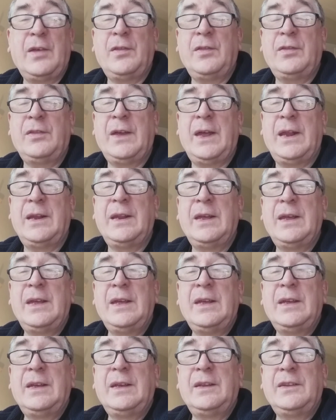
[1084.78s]
other than
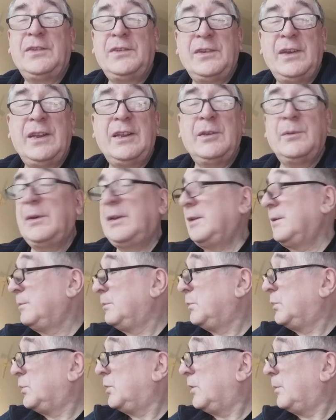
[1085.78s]
a genuine,
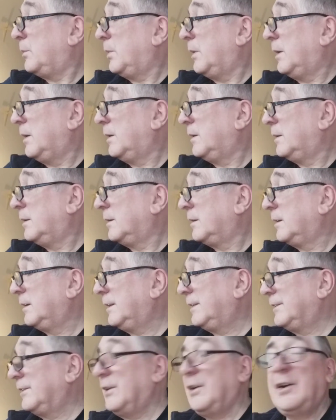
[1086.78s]
proper
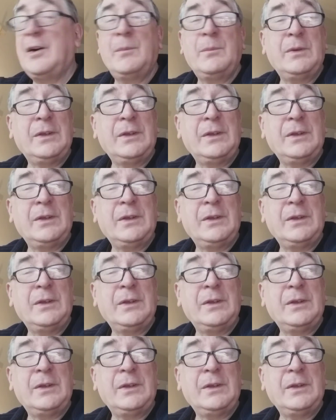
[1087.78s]
guitar.